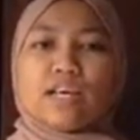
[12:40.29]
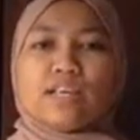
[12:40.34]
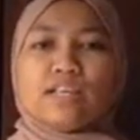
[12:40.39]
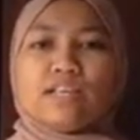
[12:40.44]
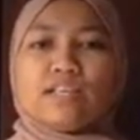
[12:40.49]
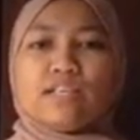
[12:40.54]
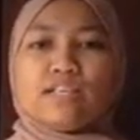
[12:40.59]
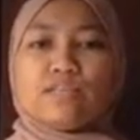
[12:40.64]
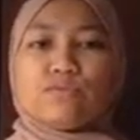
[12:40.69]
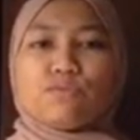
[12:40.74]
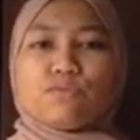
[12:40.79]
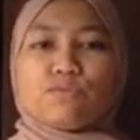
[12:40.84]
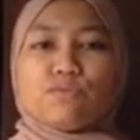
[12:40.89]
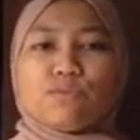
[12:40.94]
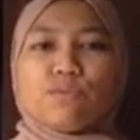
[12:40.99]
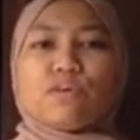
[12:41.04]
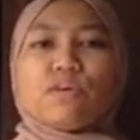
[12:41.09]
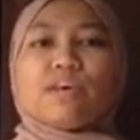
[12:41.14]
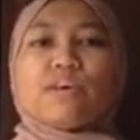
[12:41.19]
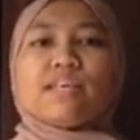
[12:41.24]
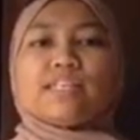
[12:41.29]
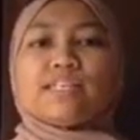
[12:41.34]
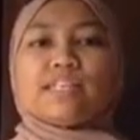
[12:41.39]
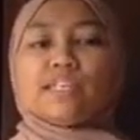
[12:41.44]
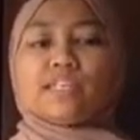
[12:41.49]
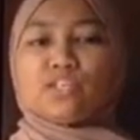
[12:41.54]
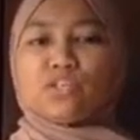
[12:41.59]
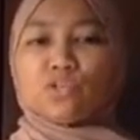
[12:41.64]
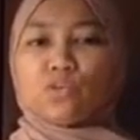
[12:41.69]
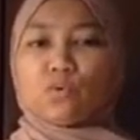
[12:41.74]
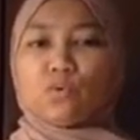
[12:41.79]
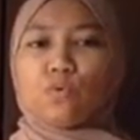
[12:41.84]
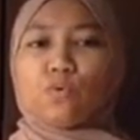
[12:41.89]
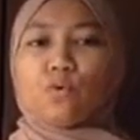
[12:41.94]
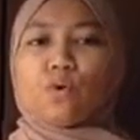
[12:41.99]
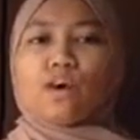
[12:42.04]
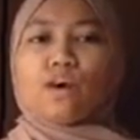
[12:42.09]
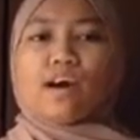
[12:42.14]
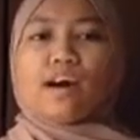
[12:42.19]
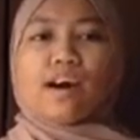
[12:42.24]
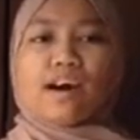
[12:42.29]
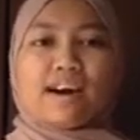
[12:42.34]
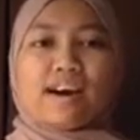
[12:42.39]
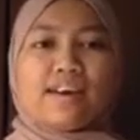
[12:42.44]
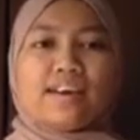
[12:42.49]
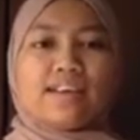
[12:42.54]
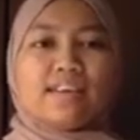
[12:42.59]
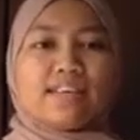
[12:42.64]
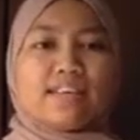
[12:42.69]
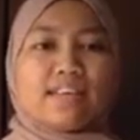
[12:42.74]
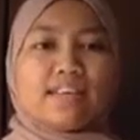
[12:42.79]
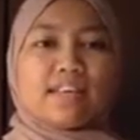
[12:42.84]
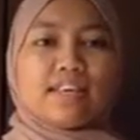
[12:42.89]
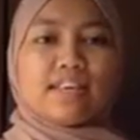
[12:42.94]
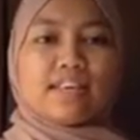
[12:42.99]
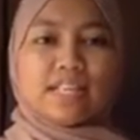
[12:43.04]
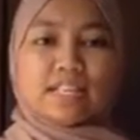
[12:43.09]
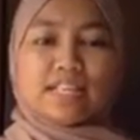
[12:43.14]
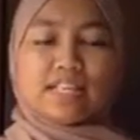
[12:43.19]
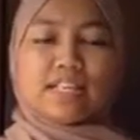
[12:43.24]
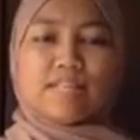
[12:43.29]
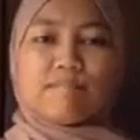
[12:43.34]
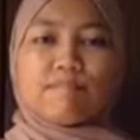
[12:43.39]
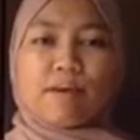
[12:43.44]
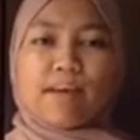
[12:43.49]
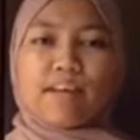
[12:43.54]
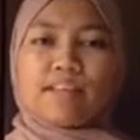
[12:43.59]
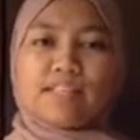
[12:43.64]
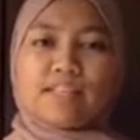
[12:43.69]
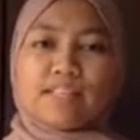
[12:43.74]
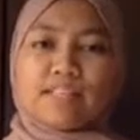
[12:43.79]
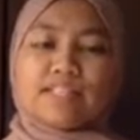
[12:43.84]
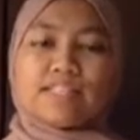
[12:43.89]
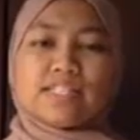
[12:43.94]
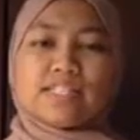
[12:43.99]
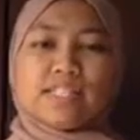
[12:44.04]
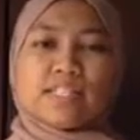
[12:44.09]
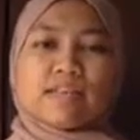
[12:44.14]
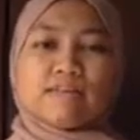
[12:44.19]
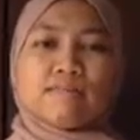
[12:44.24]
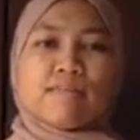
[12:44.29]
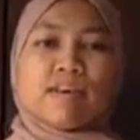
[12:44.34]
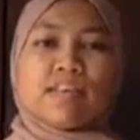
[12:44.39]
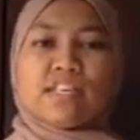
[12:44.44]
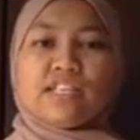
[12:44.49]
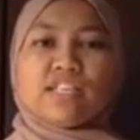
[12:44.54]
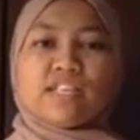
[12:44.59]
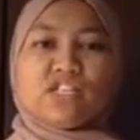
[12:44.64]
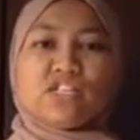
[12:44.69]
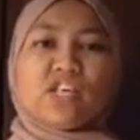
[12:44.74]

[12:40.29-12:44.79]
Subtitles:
the crew has shown high interdependency among each